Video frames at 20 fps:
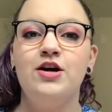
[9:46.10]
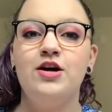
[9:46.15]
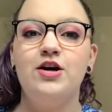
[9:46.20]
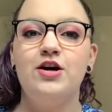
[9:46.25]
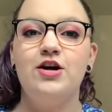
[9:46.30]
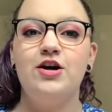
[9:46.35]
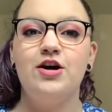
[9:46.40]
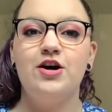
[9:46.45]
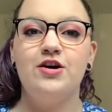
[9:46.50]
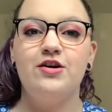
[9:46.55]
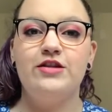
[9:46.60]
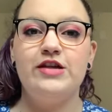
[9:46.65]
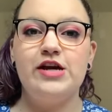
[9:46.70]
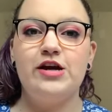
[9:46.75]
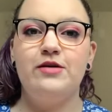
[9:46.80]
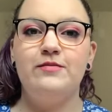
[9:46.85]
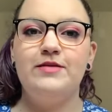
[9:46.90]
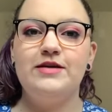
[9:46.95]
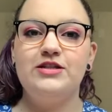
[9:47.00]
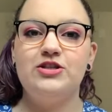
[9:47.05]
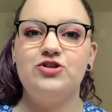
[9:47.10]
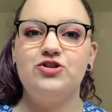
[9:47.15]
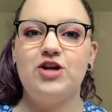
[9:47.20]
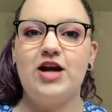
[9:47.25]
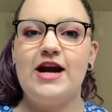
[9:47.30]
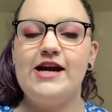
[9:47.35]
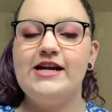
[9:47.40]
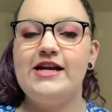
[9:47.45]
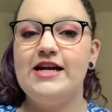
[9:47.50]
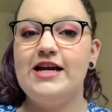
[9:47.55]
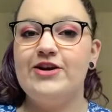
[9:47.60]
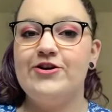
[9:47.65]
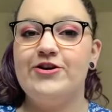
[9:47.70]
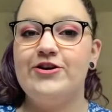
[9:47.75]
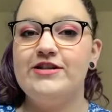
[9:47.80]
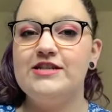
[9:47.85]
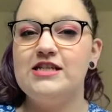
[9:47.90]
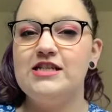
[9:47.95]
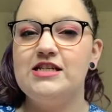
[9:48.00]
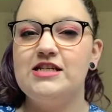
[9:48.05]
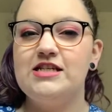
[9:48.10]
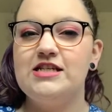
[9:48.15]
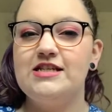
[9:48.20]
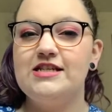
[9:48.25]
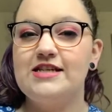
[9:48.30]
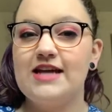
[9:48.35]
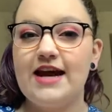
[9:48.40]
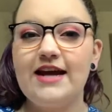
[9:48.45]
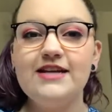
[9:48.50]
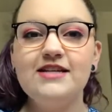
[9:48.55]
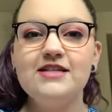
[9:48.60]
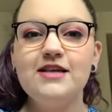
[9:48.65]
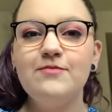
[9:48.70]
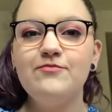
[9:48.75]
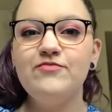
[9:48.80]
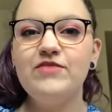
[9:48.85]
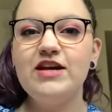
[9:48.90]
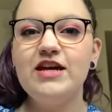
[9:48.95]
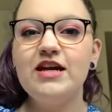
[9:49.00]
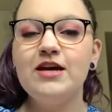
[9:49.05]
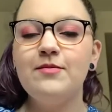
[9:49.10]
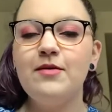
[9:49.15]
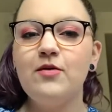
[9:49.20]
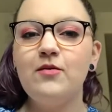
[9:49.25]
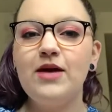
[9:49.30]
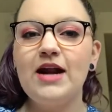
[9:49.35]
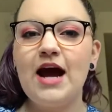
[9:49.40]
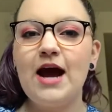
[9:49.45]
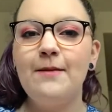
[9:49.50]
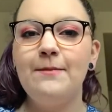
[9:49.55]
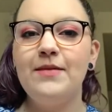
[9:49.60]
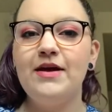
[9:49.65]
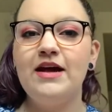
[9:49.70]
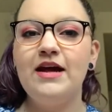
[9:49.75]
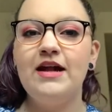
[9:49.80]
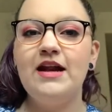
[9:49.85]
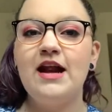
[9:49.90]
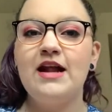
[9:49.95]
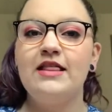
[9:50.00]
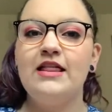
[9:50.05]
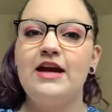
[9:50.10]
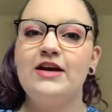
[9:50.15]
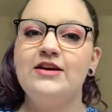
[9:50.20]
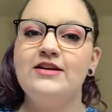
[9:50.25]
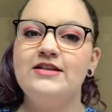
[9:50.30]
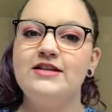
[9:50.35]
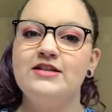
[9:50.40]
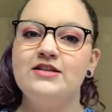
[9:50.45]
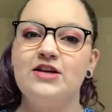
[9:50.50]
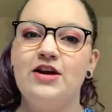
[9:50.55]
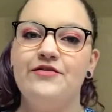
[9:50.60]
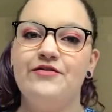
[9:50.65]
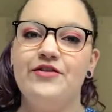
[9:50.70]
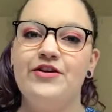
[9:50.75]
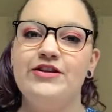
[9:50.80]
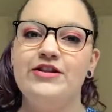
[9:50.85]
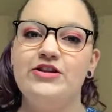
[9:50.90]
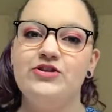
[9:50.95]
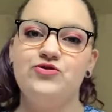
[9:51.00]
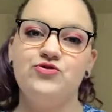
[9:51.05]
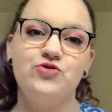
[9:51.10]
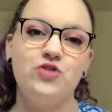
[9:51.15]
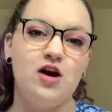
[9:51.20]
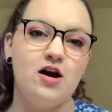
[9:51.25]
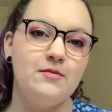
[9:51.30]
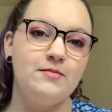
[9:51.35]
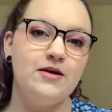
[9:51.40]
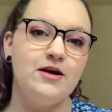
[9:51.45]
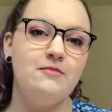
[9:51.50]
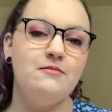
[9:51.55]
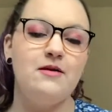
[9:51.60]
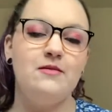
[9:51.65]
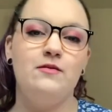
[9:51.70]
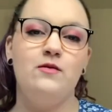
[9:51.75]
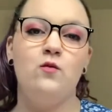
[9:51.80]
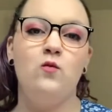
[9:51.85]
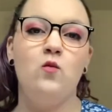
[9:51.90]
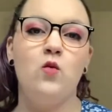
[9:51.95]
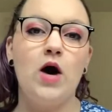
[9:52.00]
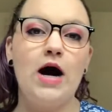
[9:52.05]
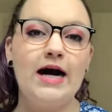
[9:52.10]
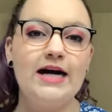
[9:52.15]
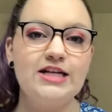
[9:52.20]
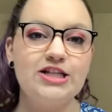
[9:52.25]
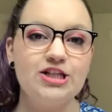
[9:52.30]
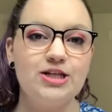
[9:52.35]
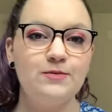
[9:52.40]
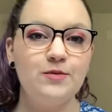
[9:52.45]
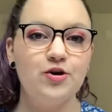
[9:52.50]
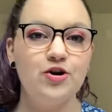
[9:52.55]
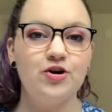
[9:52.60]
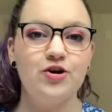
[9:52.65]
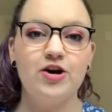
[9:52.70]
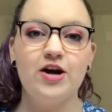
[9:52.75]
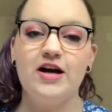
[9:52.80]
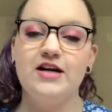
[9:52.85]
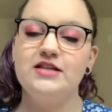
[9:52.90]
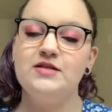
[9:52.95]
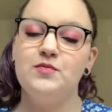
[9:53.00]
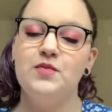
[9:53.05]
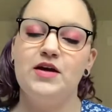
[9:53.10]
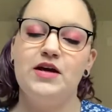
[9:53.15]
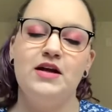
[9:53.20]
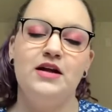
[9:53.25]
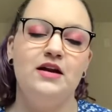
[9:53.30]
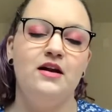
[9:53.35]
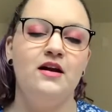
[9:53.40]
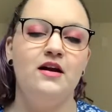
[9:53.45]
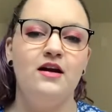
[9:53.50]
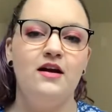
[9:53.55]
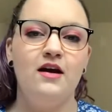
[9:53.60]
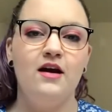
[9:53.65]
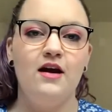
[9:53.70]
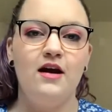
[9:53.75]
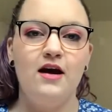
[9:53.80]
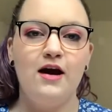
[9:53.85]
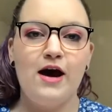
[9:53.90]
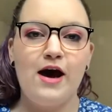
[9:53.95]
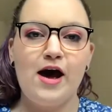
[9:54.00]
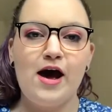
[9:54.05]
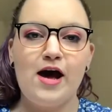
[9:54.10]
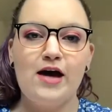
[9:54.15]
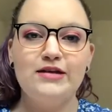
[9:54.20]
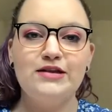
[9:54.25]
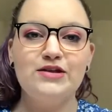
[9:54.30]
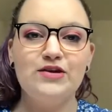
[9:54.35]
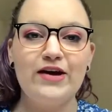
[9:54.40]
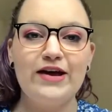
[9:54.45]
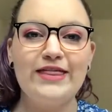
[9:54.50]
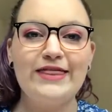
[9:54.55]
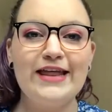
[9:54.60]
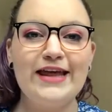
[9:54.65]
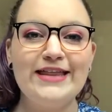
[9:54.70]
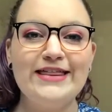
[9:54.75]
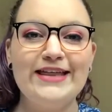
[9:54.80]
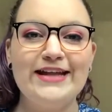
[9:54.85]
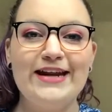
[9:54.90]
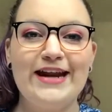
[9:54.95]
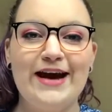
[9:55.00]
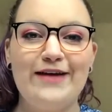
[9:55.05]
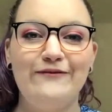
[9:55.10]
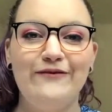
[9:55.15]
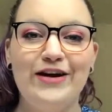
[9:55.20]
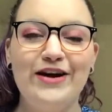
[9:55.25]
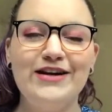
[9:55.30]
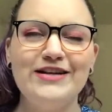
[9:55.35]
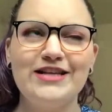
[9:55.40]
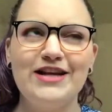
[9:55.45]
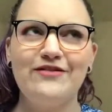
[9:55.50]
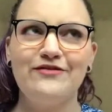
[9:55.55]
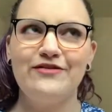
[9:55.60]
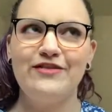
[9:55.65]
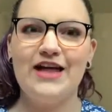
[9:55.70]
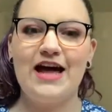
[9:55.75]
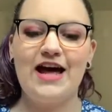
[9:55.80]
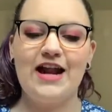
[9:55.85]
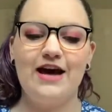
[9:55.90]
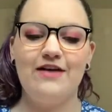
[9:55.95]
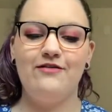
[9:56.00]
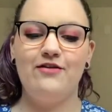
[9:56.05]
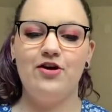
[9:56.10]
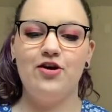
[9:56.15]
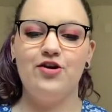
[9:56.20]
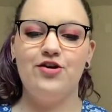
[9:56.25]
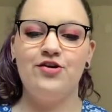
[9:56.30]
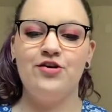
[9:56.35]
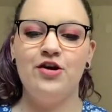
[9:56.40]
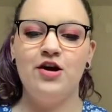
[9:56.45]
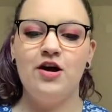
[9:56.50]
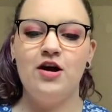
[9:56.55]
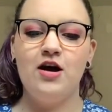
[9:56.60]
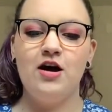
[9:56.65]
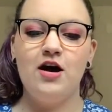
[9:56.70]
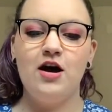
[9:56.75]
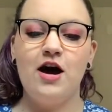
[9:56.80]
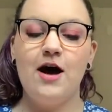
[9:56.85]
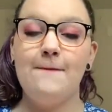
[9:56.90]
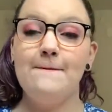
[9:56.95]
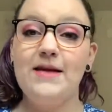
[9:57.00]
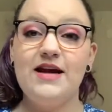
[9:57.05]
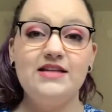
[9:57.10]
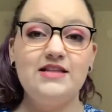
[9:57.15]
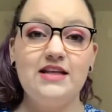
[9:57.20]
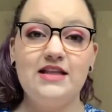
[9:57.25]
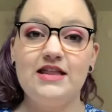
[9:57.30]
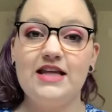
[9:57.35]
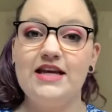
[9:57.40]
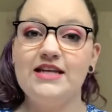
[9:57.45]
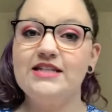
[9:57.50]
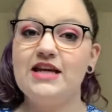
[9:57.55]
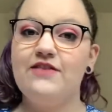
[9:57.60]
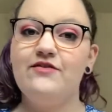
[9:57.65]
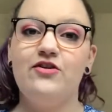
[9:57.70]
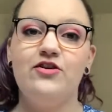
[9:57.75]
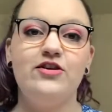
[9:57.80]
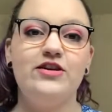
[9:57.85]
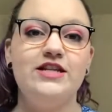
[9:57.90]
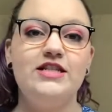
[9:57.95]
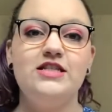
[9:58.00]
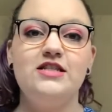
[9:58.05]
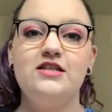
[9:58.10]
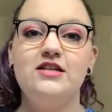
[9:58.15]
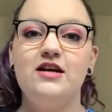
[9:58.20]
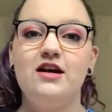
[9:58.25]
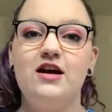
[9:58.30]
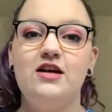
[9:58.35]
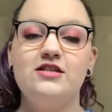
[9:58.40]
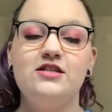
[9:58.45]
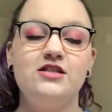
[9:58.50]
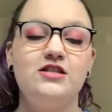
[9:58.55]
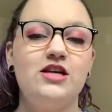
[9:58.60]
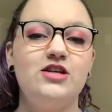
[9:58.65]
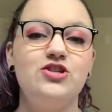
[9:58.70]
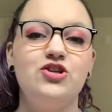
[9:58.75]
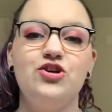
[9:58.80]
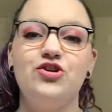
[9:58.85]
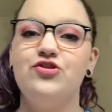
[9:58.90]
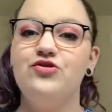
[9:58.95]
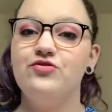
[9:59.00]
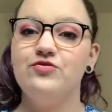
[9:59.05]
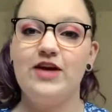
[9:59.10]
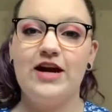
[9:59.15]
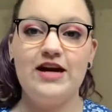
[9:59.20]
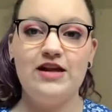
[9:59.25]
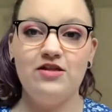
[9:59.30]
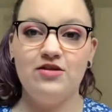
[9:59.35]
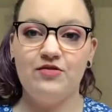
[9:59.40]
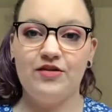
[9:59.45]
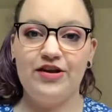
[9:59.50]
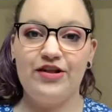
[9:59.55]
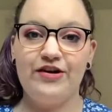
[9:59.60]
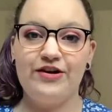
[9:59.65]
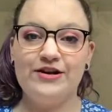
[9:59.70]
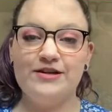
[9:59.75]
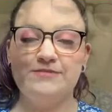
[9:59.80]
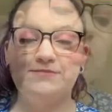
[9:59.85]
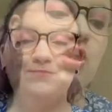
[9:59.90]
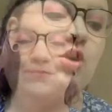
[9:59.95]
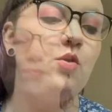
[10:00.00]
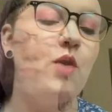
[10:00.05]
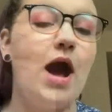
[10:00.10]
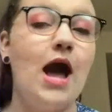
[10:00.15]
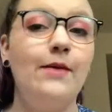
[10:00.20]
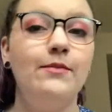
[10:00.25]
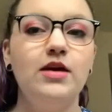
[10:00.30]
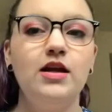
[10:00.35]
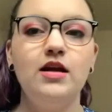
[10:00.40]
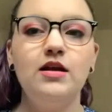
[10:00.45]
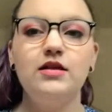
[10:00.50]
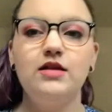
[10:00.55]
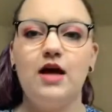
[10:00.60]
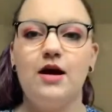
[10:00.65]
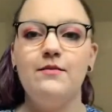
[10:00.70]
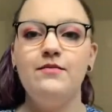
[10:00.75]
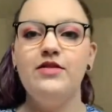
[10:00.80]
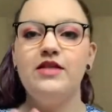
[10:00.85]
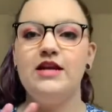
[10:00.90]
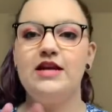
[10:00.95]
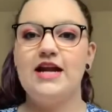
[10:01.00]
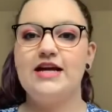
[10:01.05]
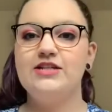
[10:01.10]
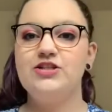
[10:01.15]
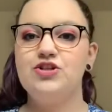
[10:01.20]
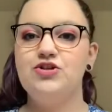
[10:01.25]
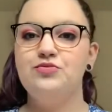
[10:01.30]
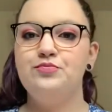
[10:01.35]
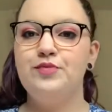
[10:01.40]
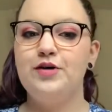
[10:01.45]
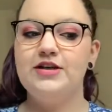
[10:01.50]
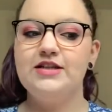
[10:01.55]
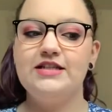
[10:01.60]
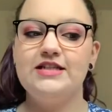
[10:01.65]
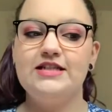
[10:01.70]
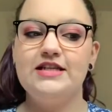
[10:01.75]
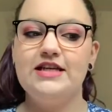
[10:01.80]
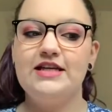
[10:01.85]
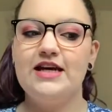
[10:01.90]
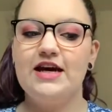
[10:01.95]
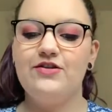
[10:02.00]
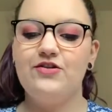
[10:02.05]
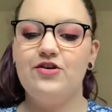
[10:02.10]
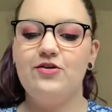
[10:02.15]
her therapist trying to get her to say something about what happened and discovering the trauma, maybe why she murdered her husband. So I think that I'm very excited for that. I've heard amazing things. I've heard it's such a great thriller. So I'm gonna lump the next two books together